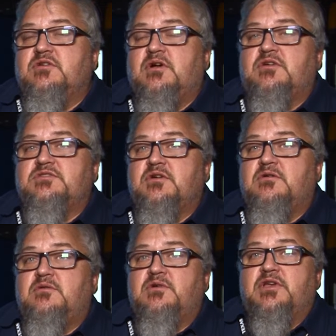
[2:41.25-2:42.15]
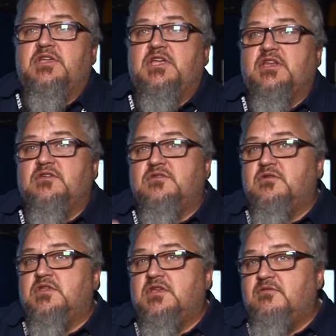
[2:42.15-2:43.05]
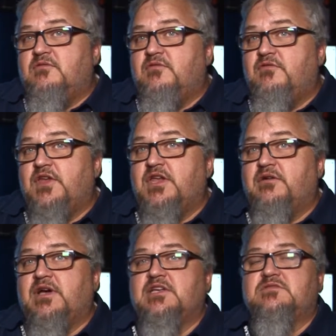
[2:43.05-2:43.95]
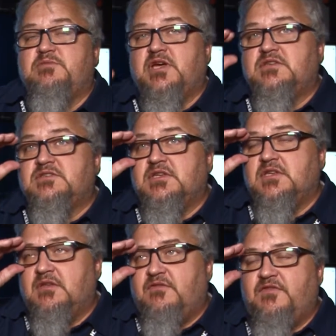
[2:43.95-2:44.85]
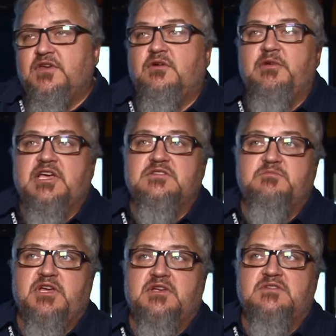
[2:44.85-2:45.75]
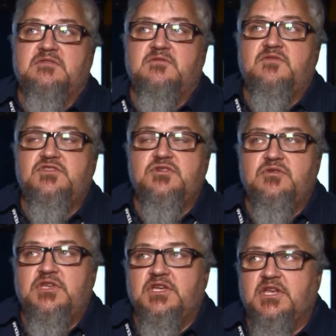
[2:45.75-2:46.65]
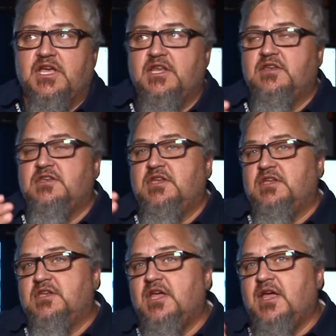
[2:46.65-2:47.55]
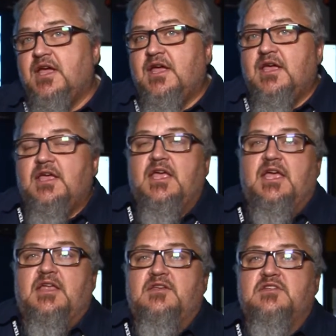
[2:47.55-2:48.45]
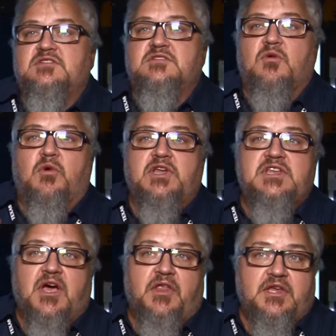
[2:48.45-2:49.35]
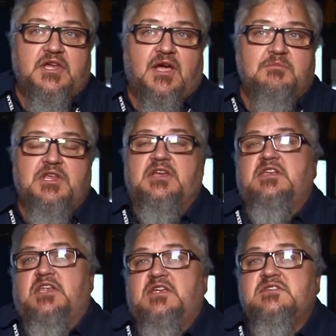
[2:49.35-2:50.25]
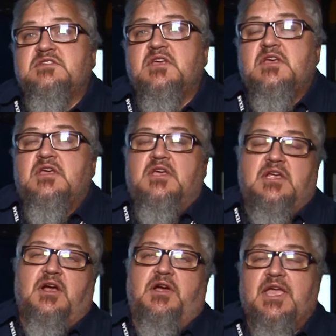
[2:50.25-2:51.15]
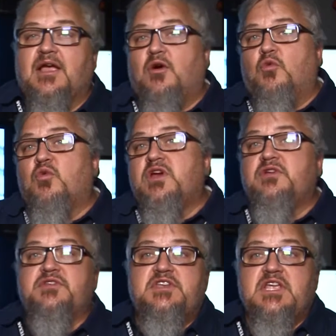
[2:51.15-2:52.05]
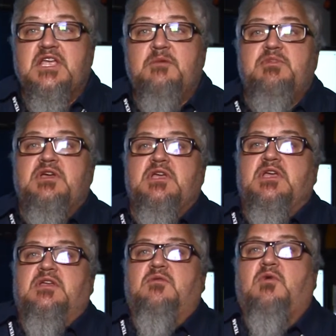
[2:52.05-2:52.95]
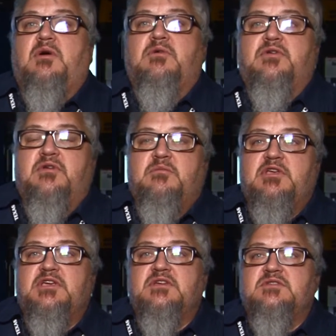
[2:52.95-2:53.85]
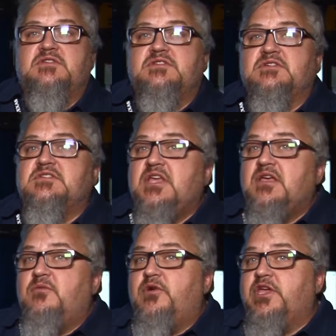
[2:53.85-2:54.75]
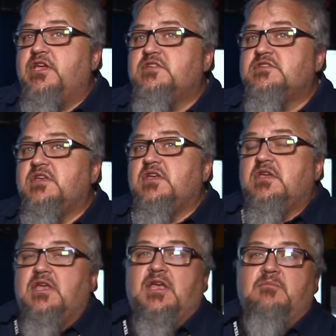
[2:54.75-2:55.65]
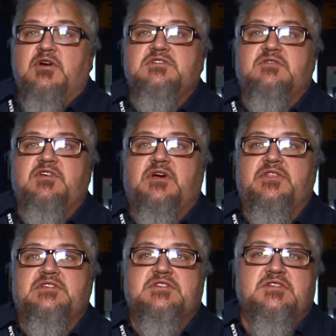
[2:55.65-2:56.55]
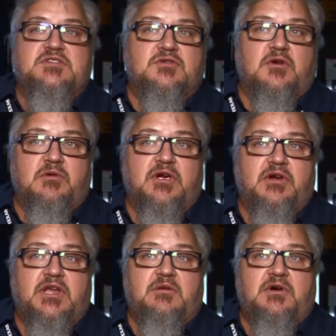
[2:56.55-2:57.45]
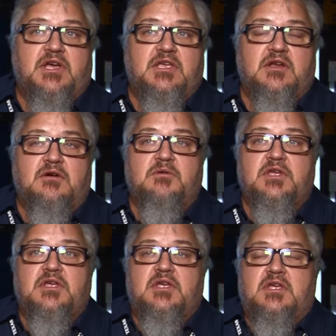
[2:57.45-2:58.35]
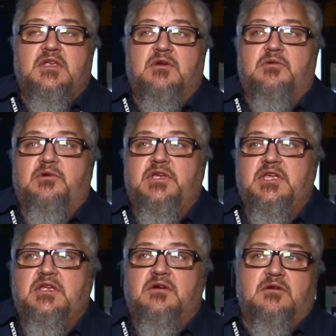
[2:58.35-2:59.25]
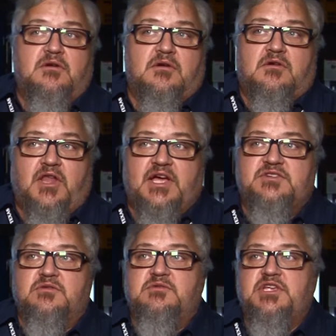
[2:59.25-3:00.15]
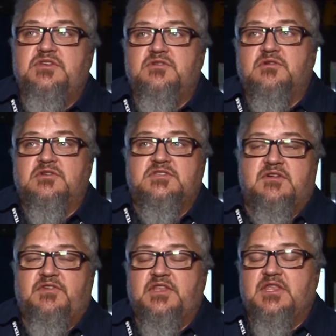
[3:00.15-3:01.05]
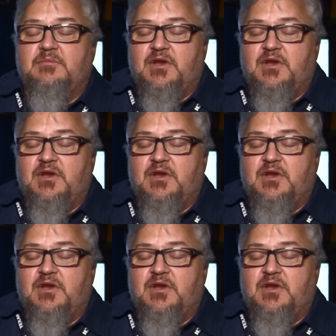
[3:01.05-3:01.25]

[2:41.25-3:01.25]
You're also going to get into the video aspects and the film aspects of shooting and editing and storytelling type techniques. You know, I can't go real deep into what we're doing because it's just 10 weeks. And most of y'all, this isn't your career anyway. You know, you're a classroom teacher and stuff like that.